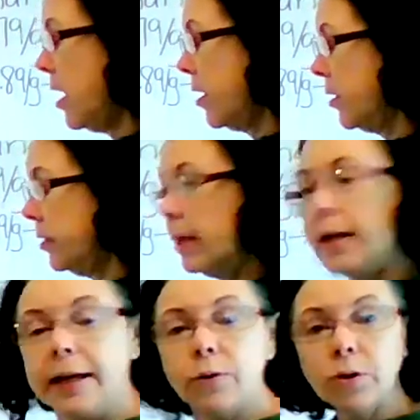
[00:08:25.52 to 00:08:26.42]
are
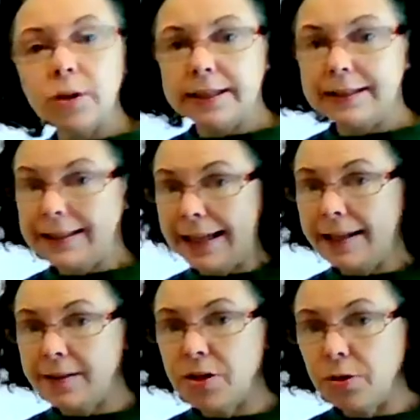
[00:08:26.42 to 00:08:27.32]
equal in
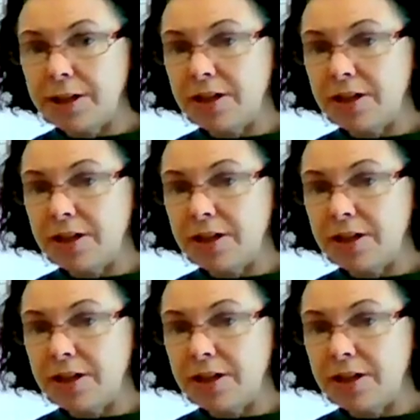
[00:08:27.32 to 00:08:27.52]
length to